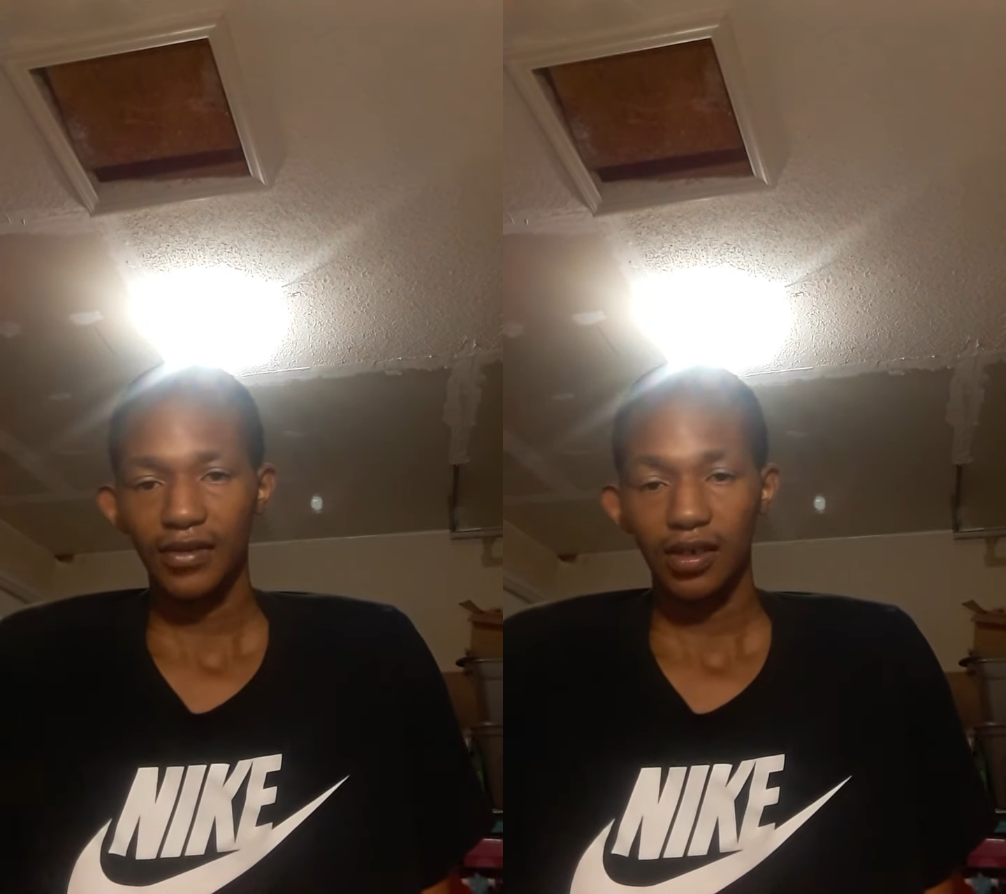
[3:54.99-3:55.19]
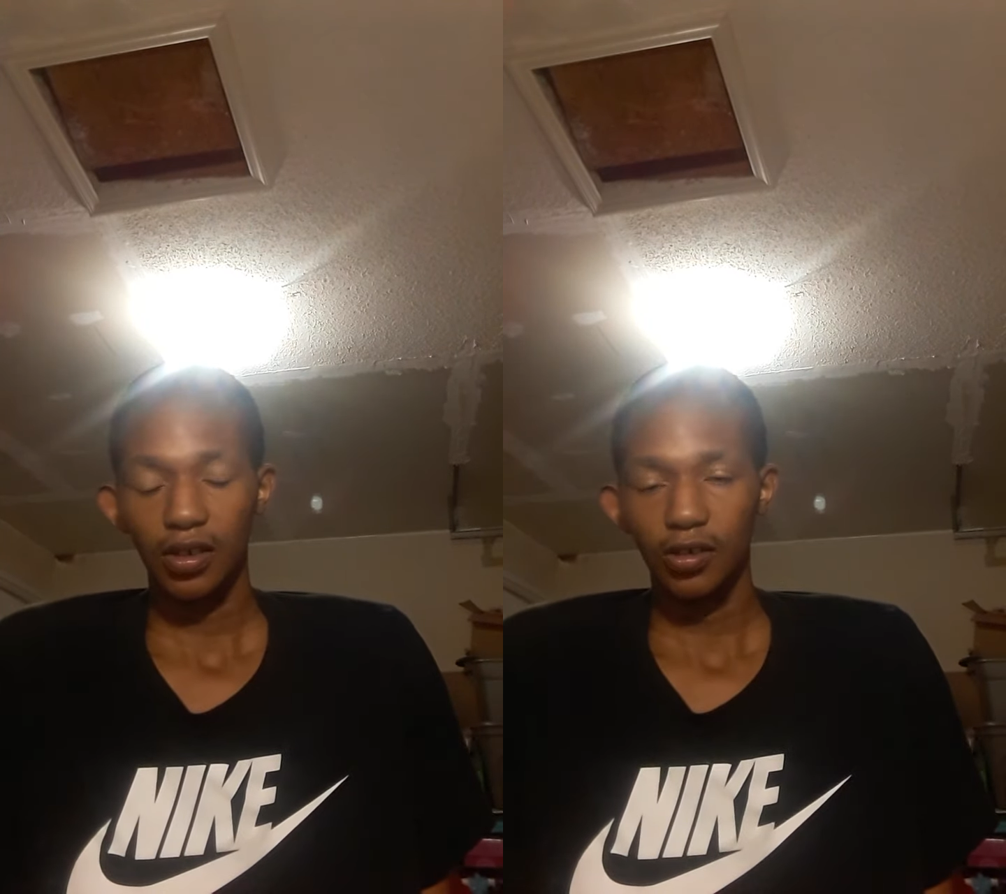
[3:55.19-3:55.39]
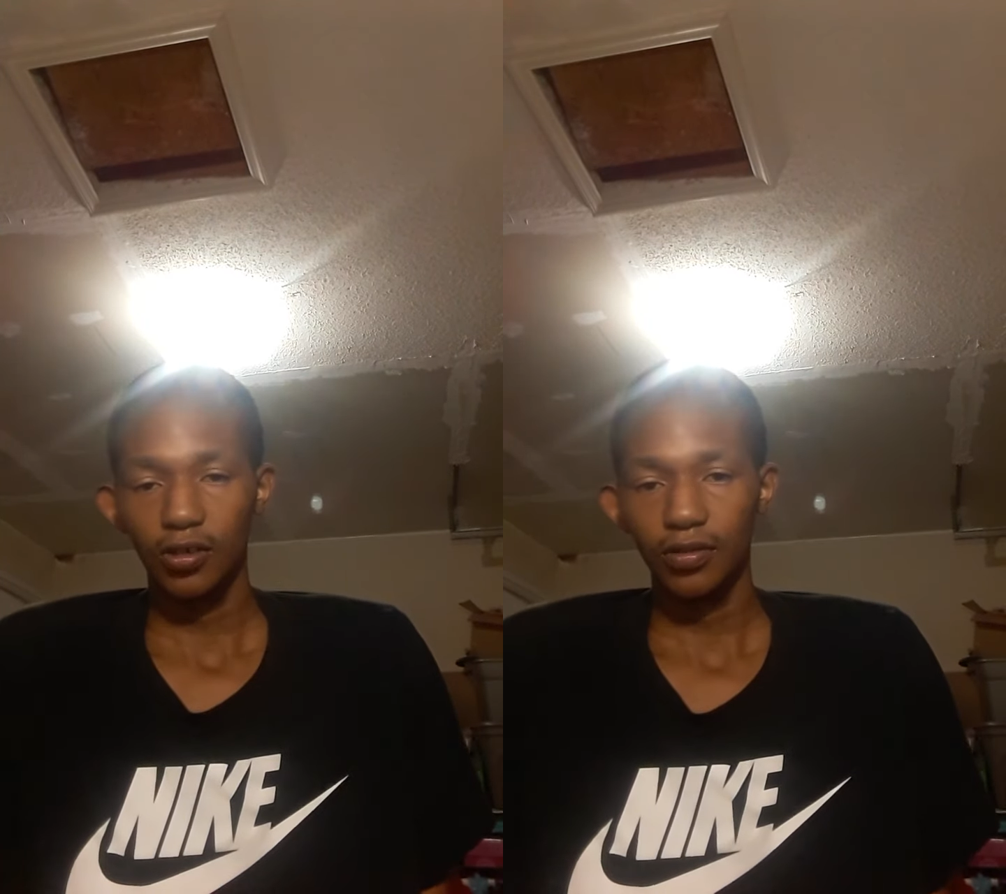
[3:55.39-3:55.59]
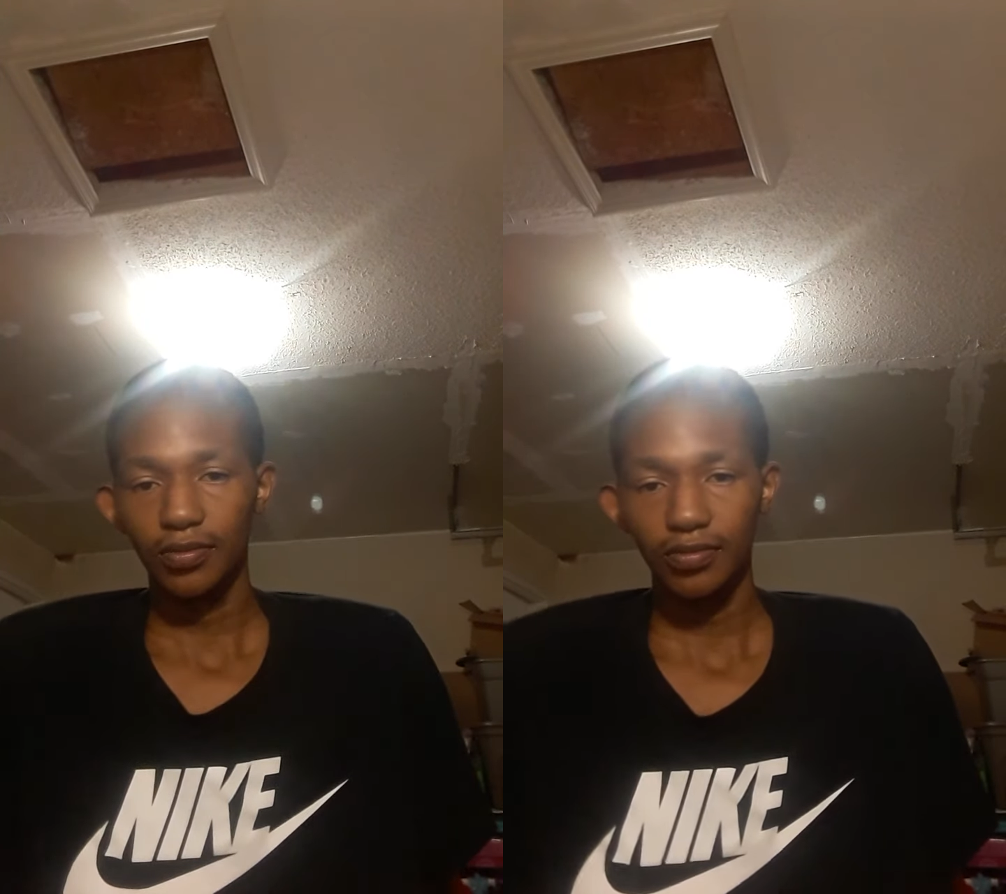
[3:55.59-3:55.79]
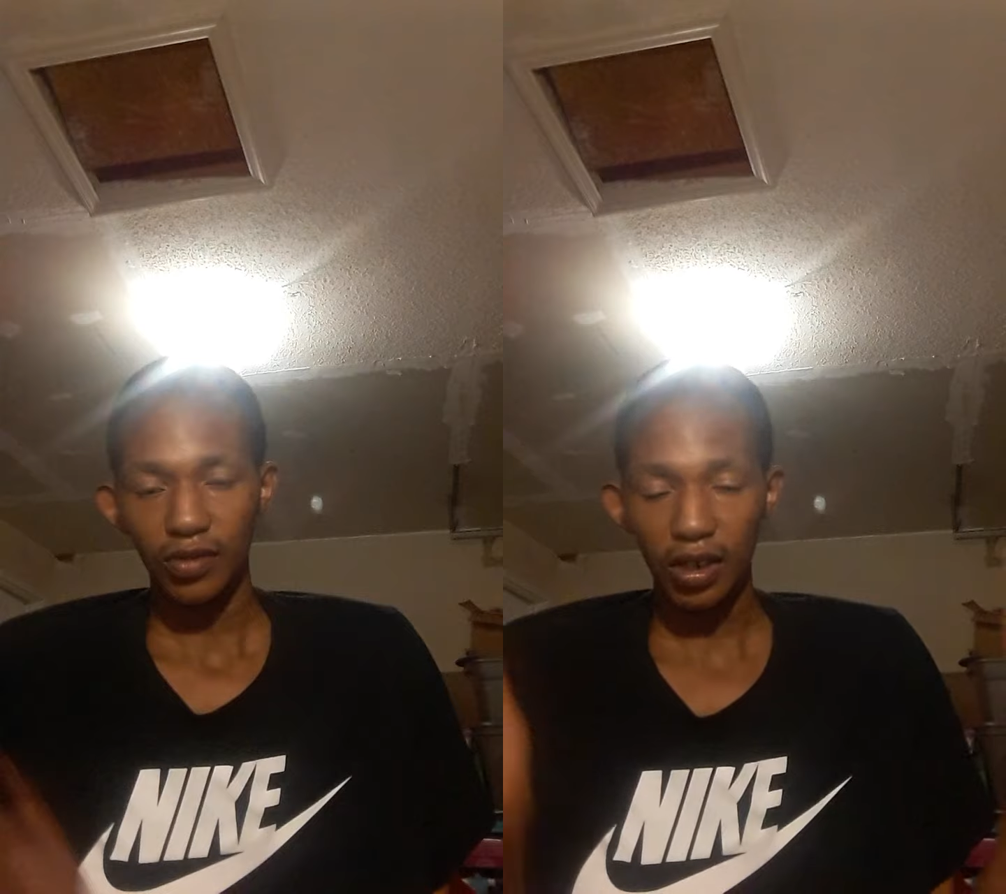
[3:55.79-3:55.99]
This is my
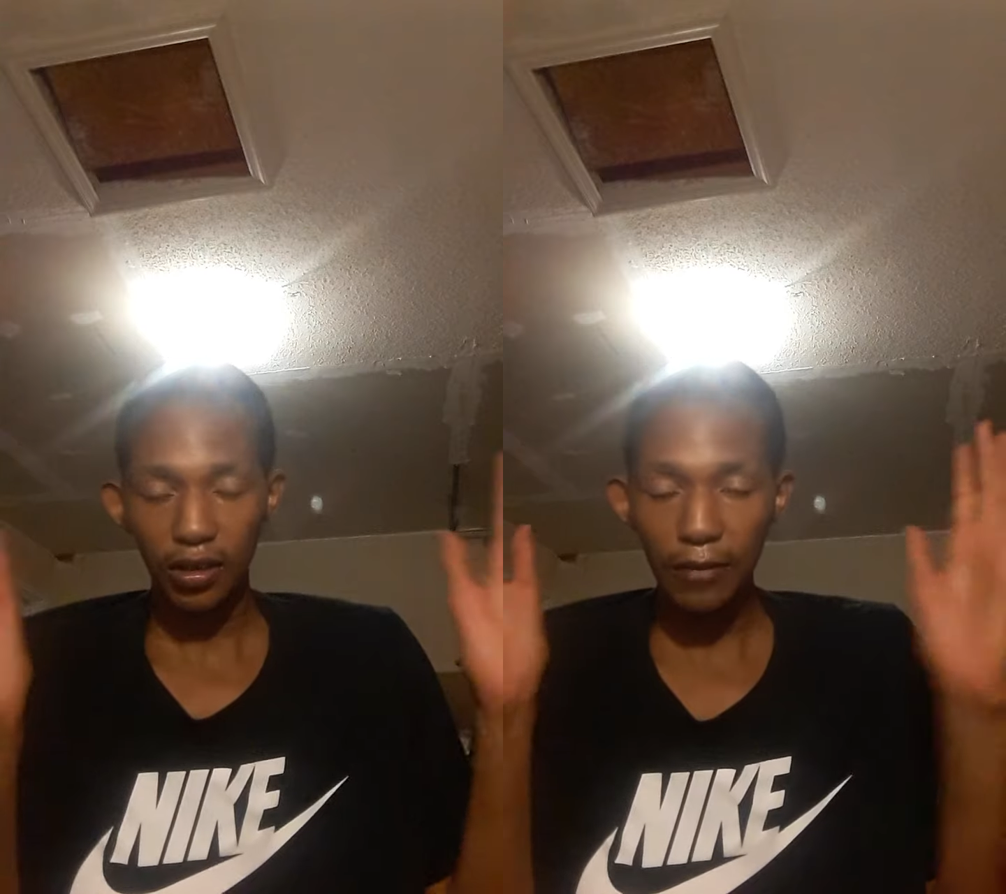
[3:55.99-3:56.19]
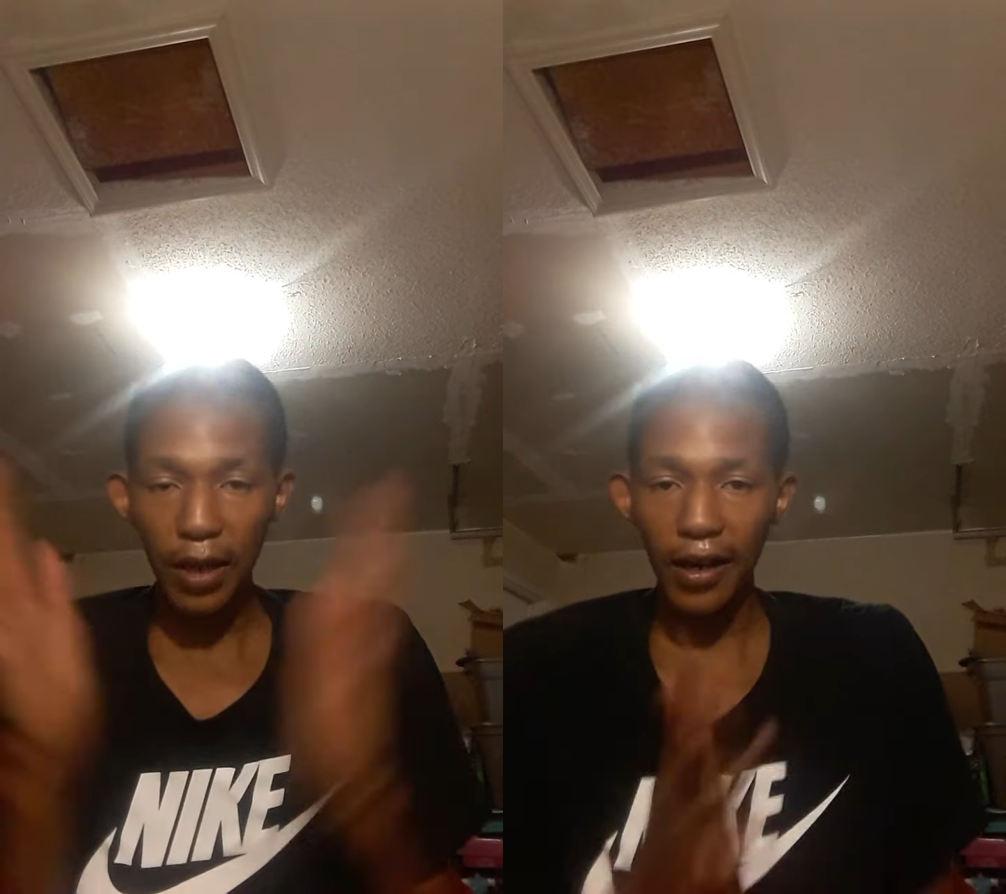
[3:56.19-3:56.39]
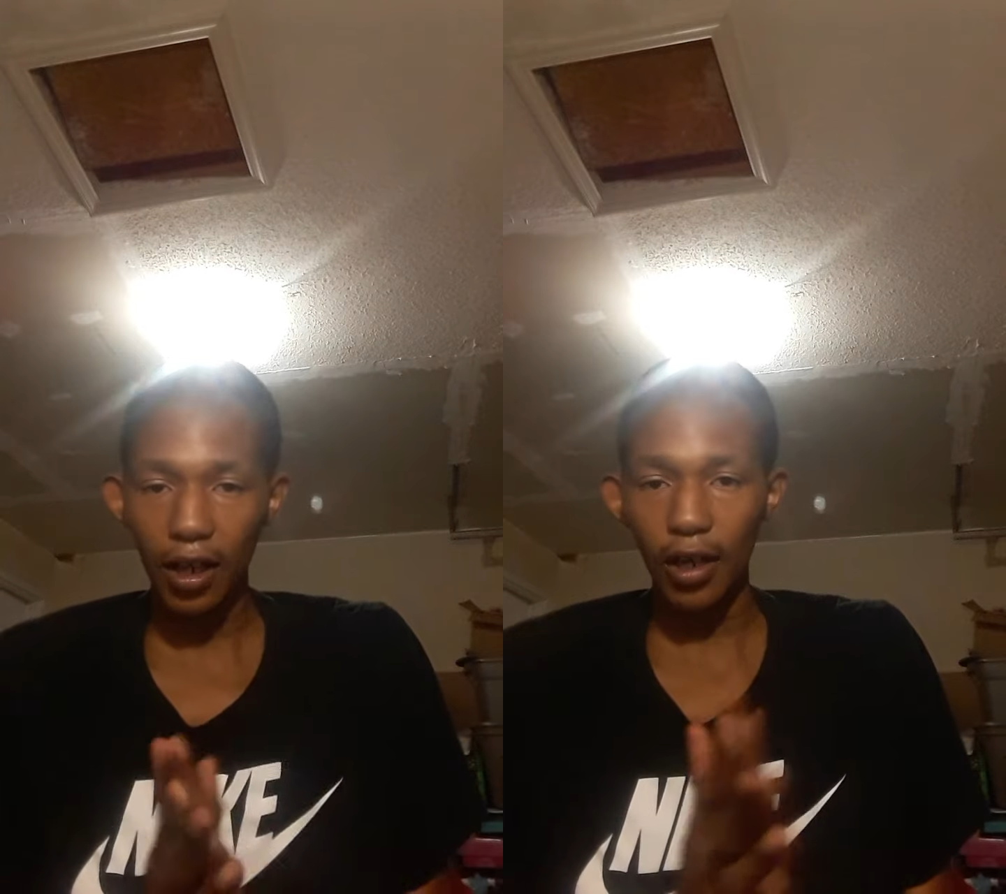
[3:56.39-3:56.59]
encouraging words